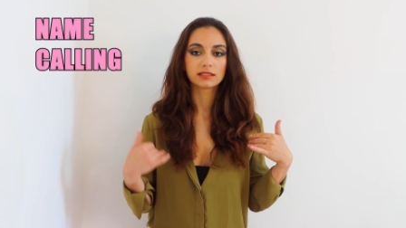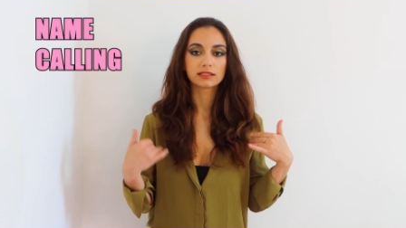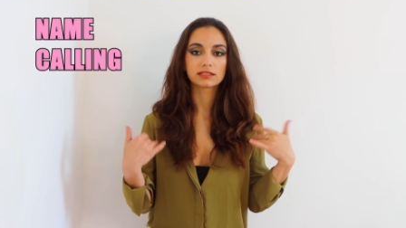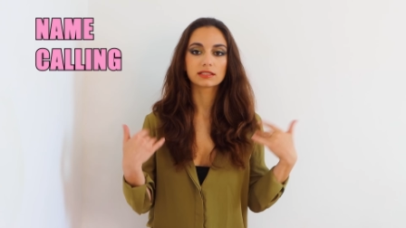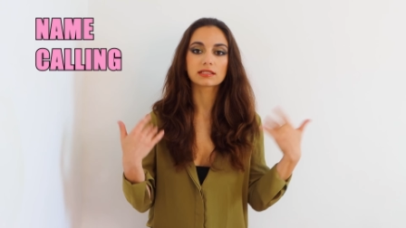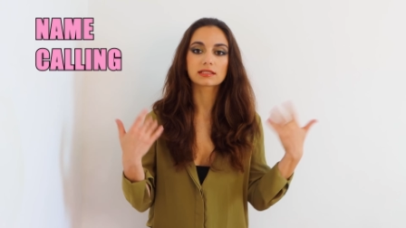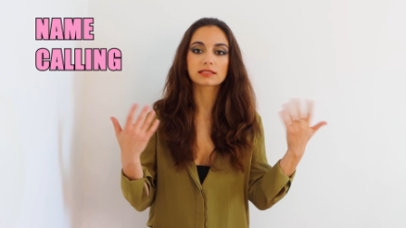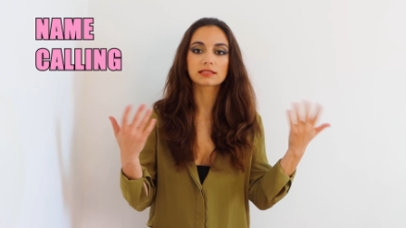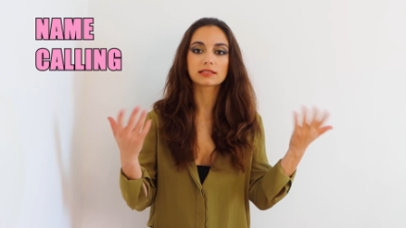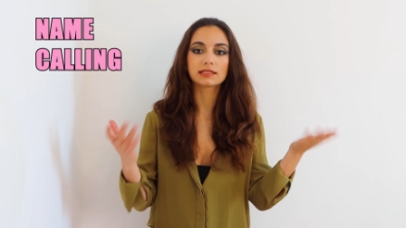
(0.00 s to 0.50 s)

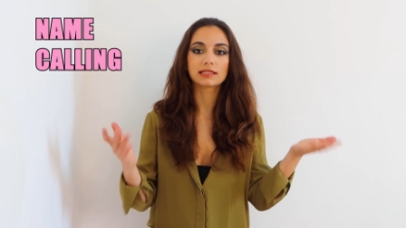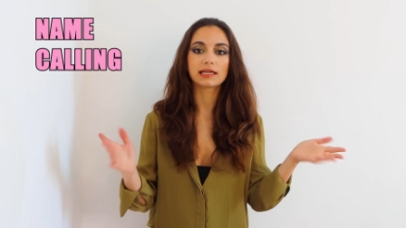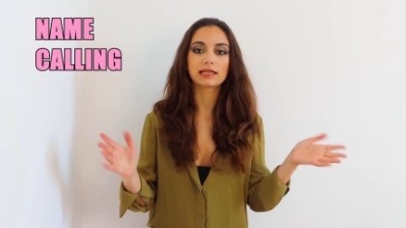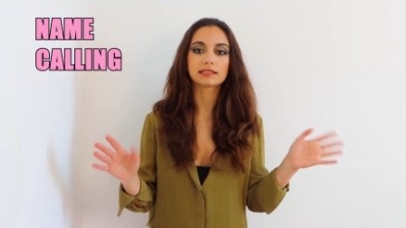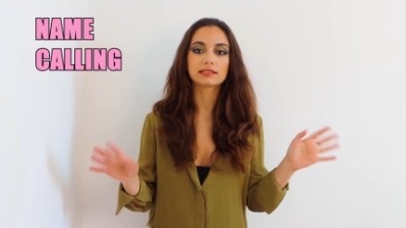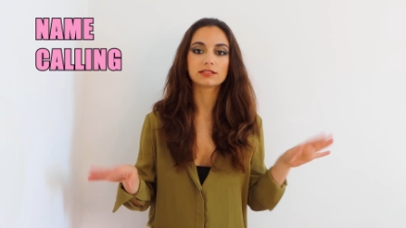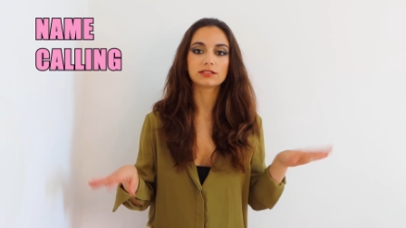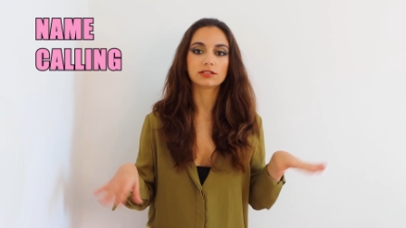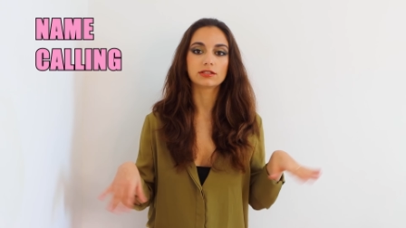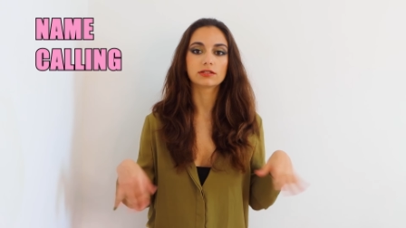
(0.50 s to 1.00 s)
just
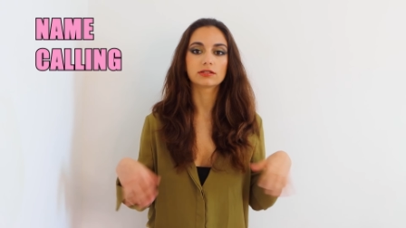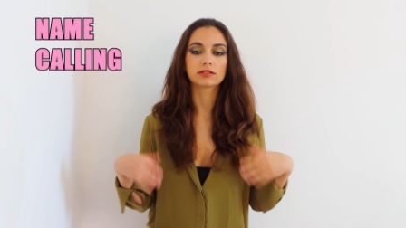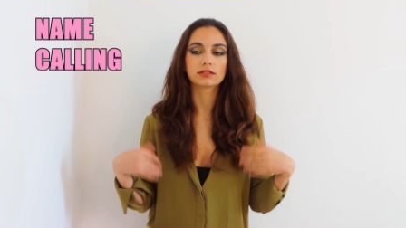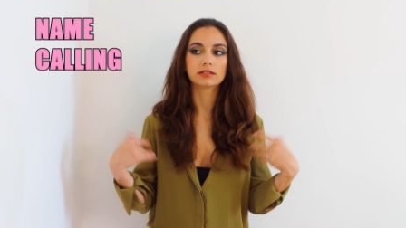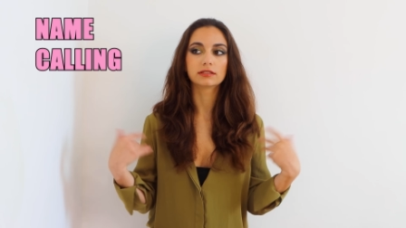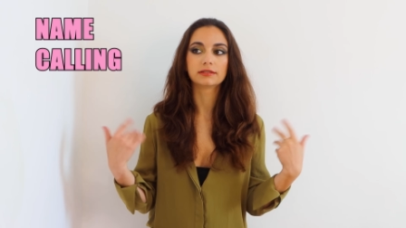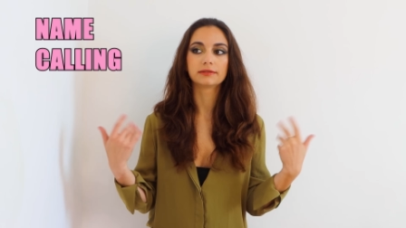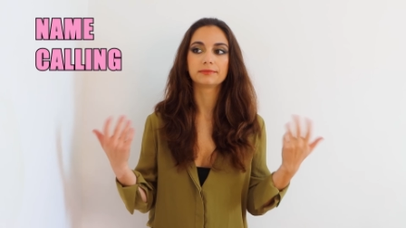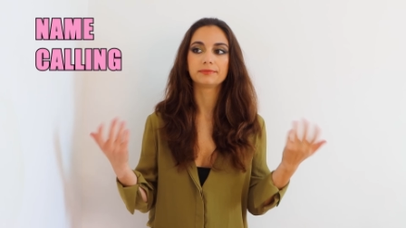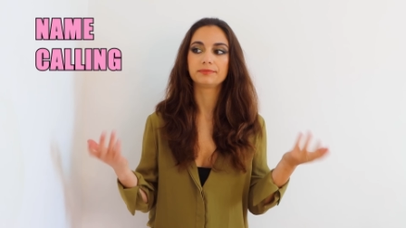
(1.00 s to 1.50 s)
let
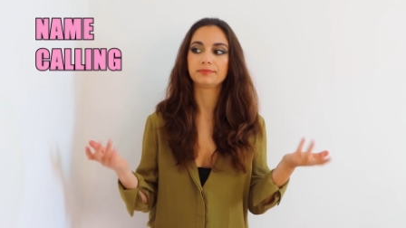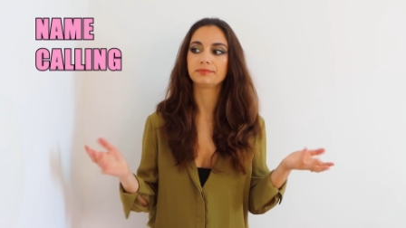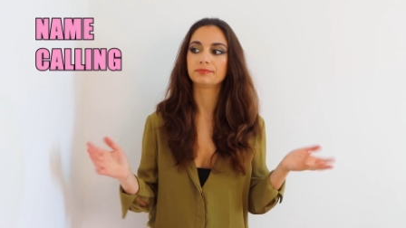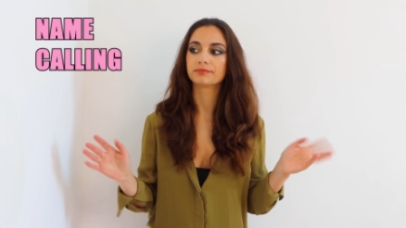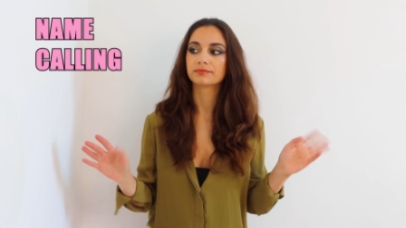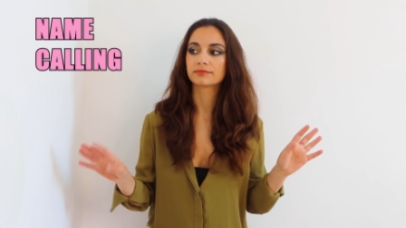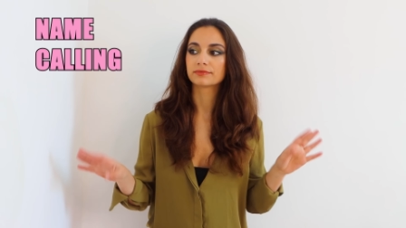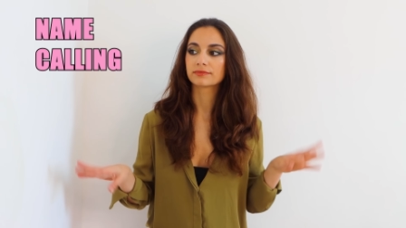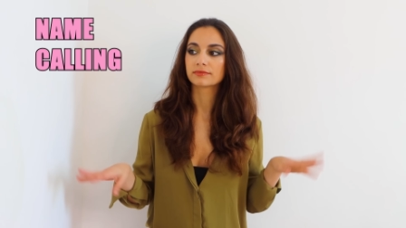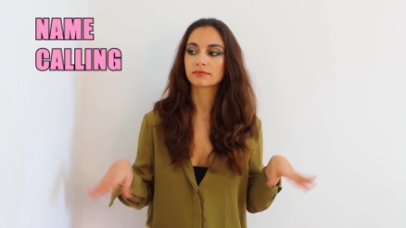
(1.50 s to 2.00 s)
your
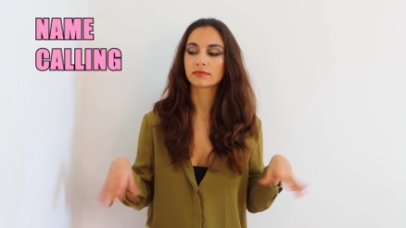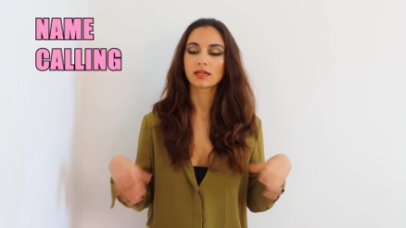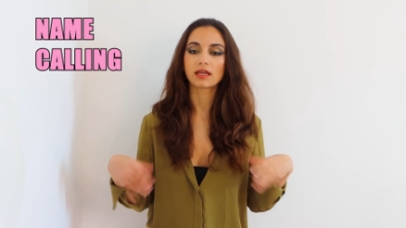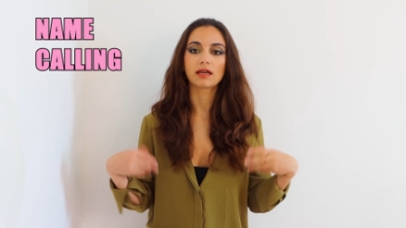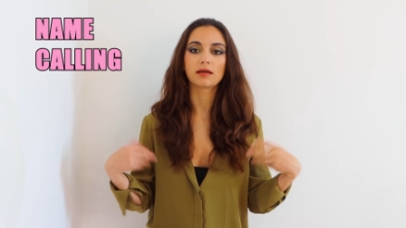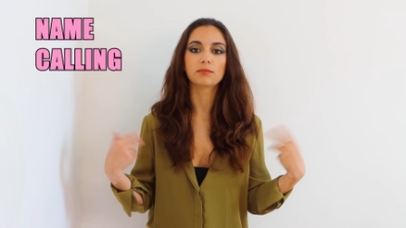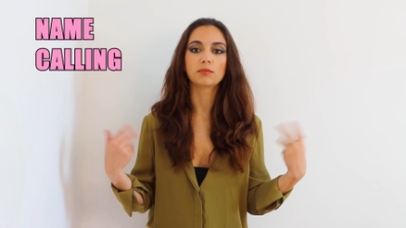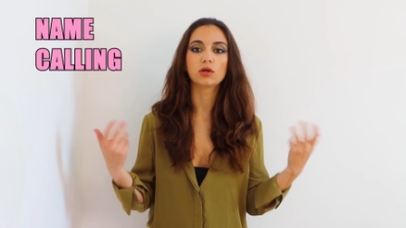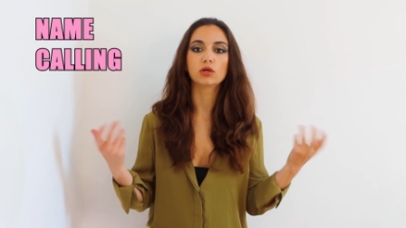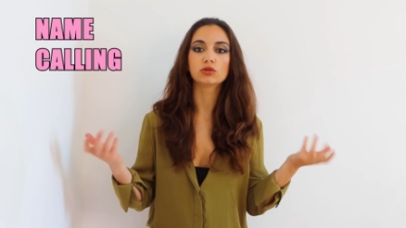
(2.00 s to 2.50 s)

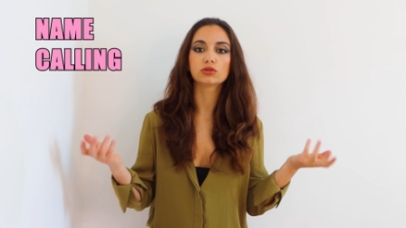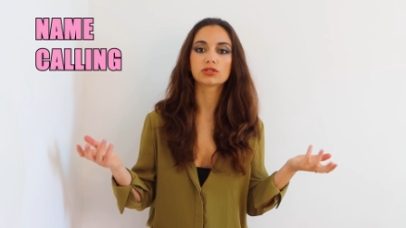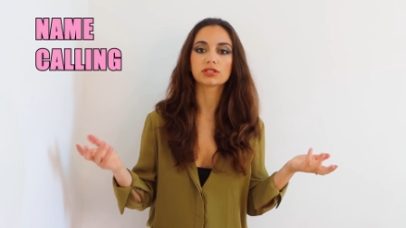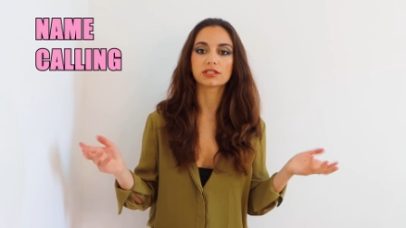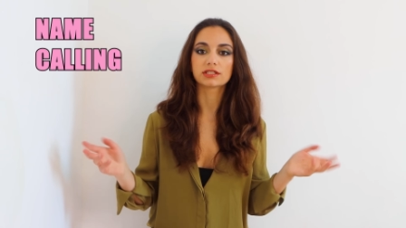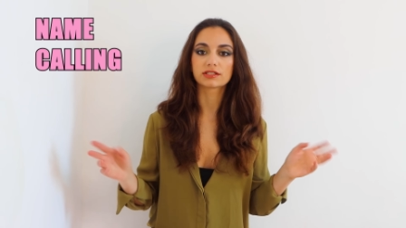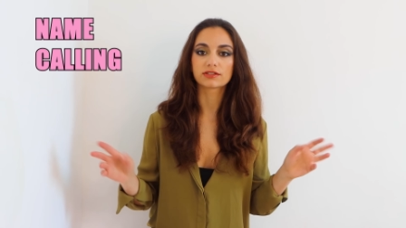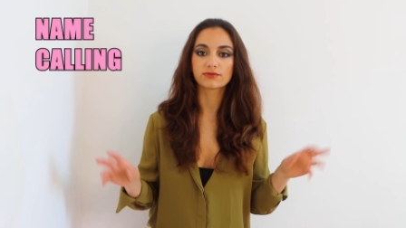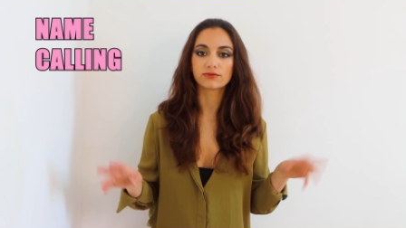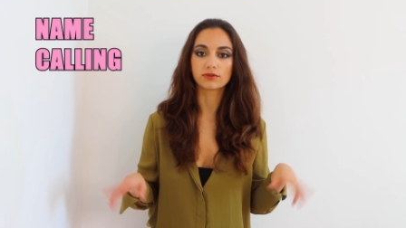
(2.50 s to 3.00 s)

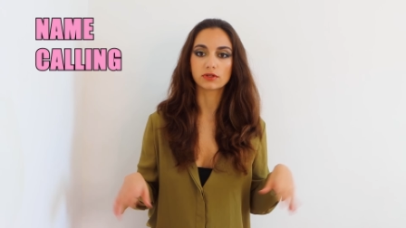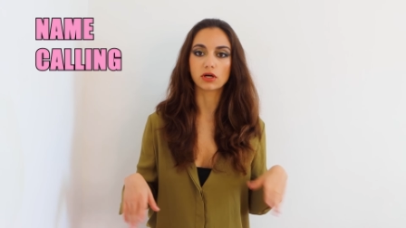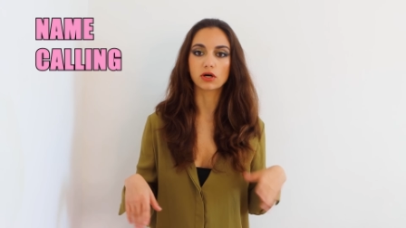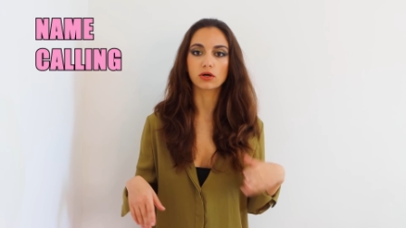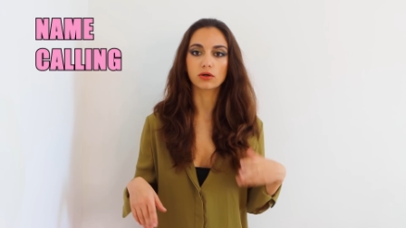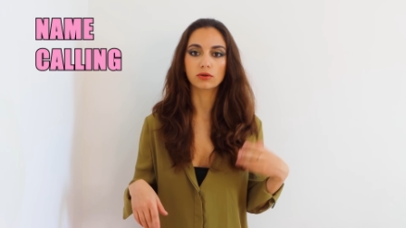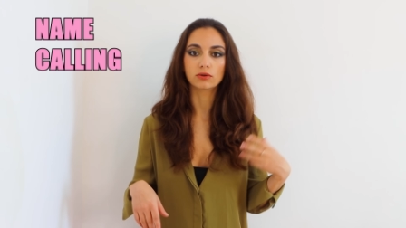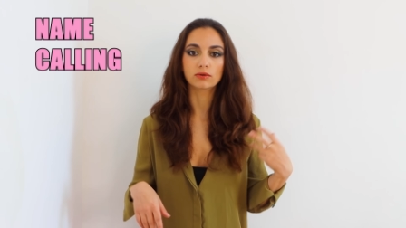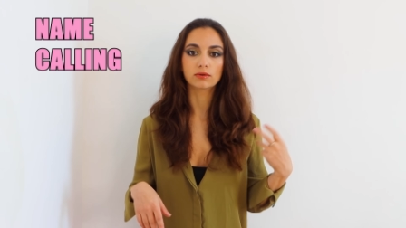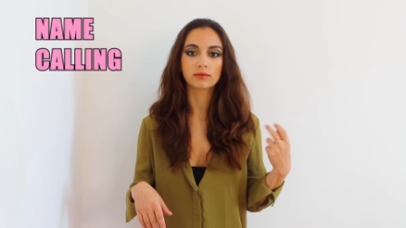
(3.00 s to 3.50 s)
emotions
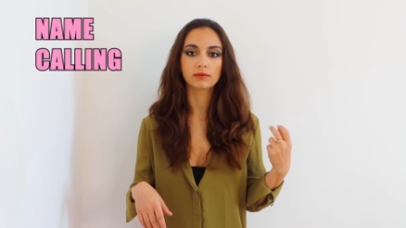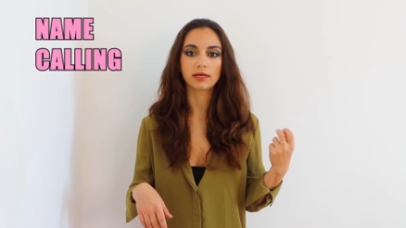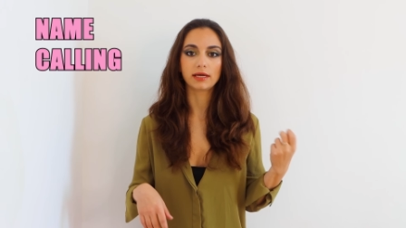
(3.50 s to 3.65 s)
flow,